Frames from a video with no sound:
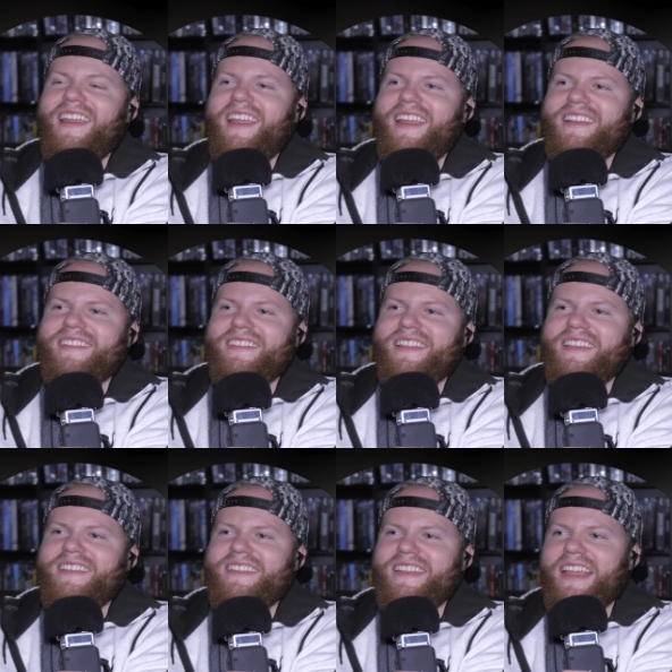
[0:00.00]
Hey, it's this
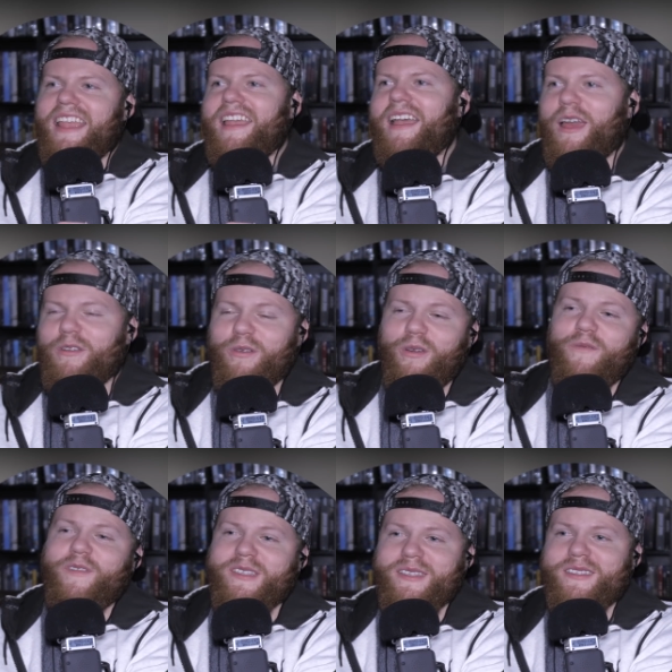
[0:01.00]
thing. I don't know if it's
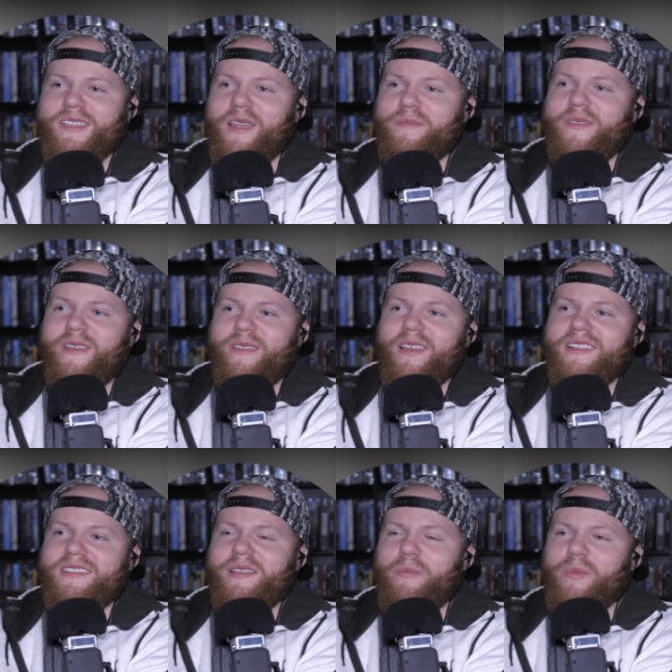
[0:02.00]
the same thing that's in
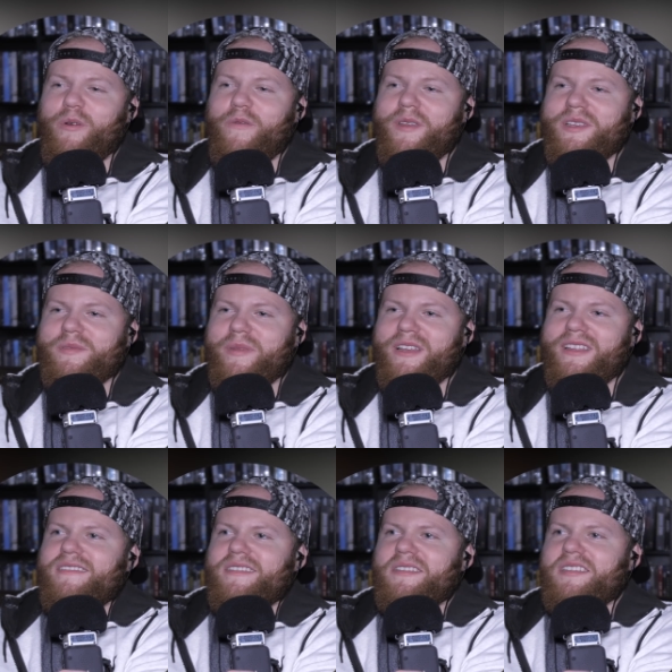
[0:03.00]
the movies, but it's
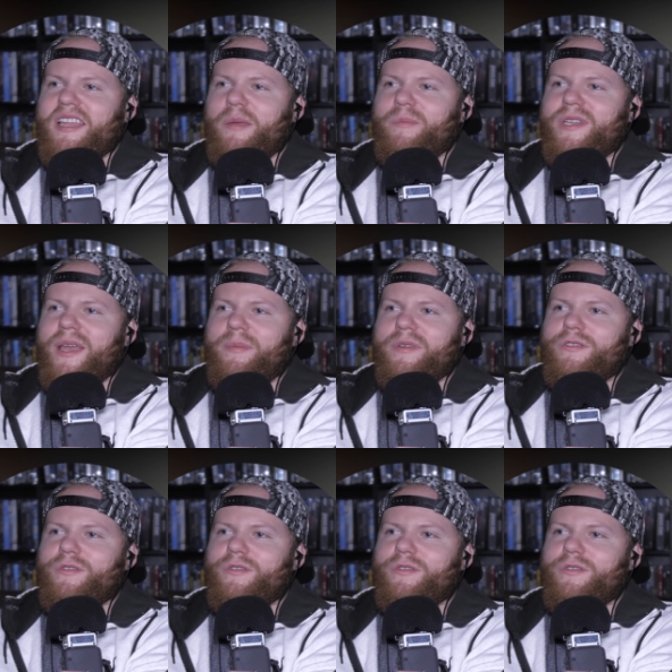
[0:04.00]
the same type of